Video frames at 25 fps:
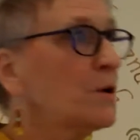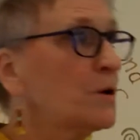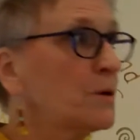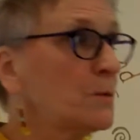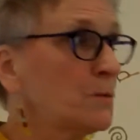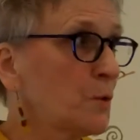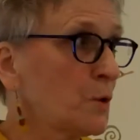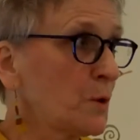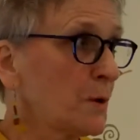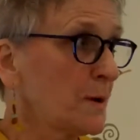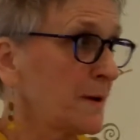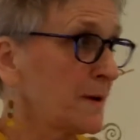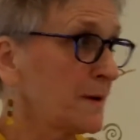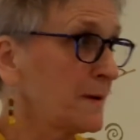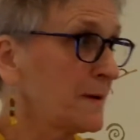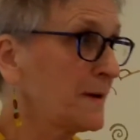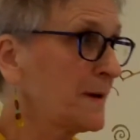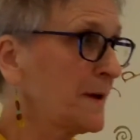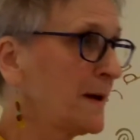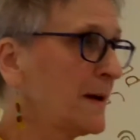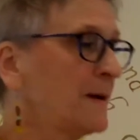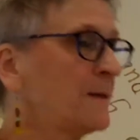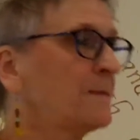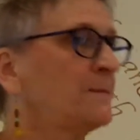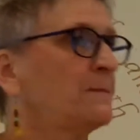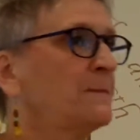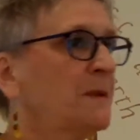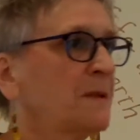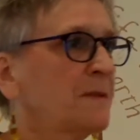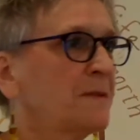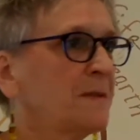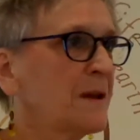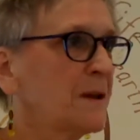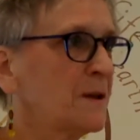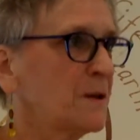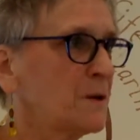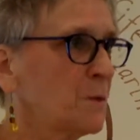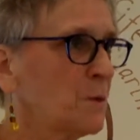good morning again, and
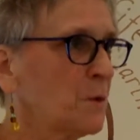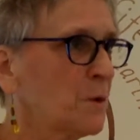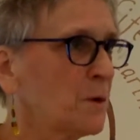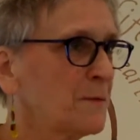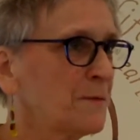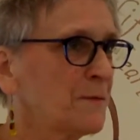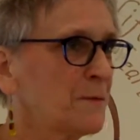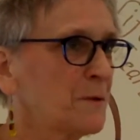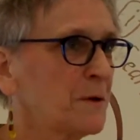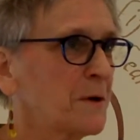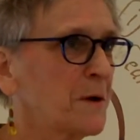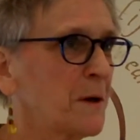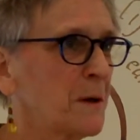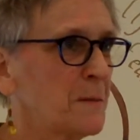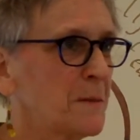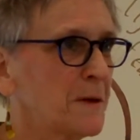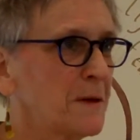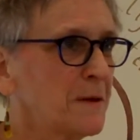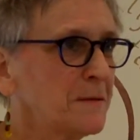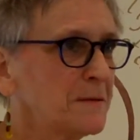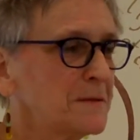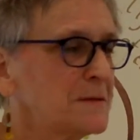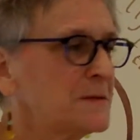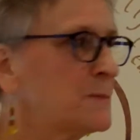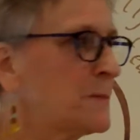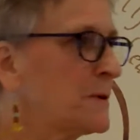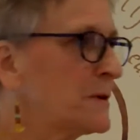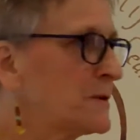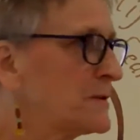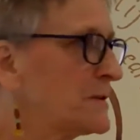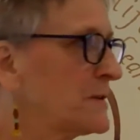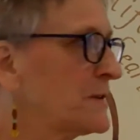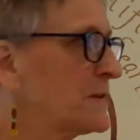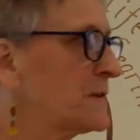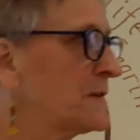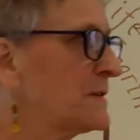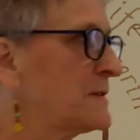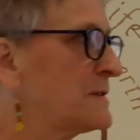thank you all for coming,
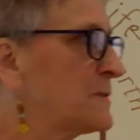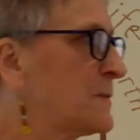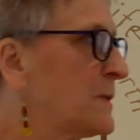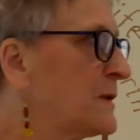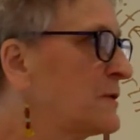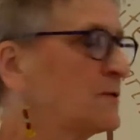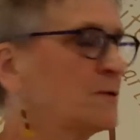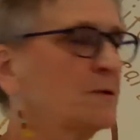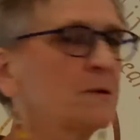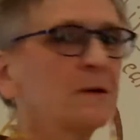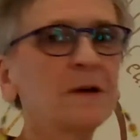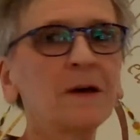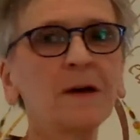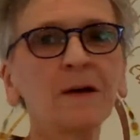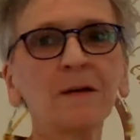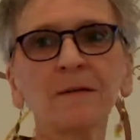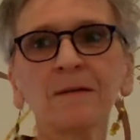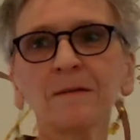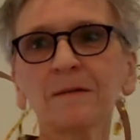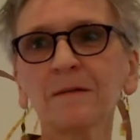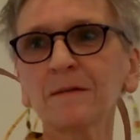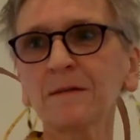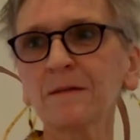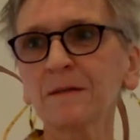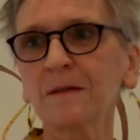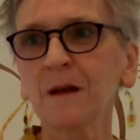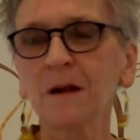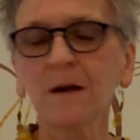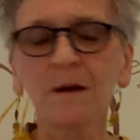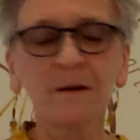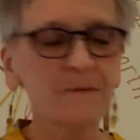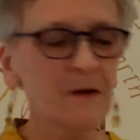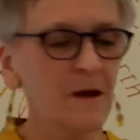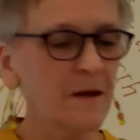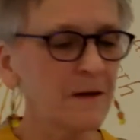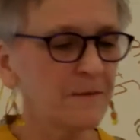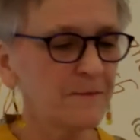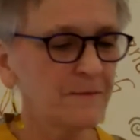especially special guests that
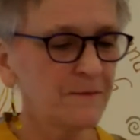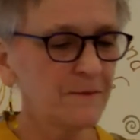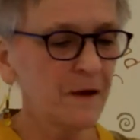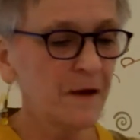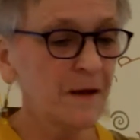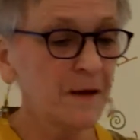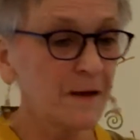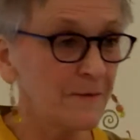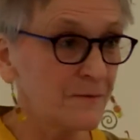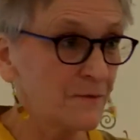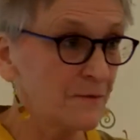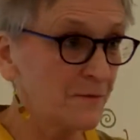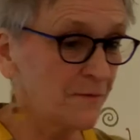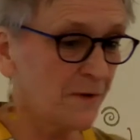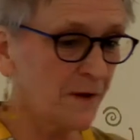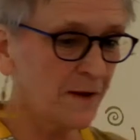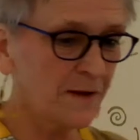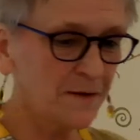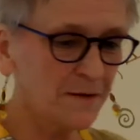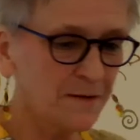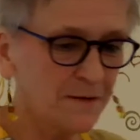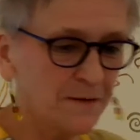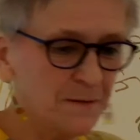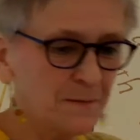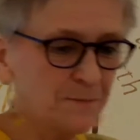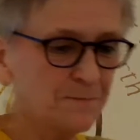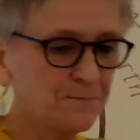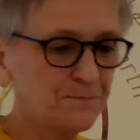I've invited.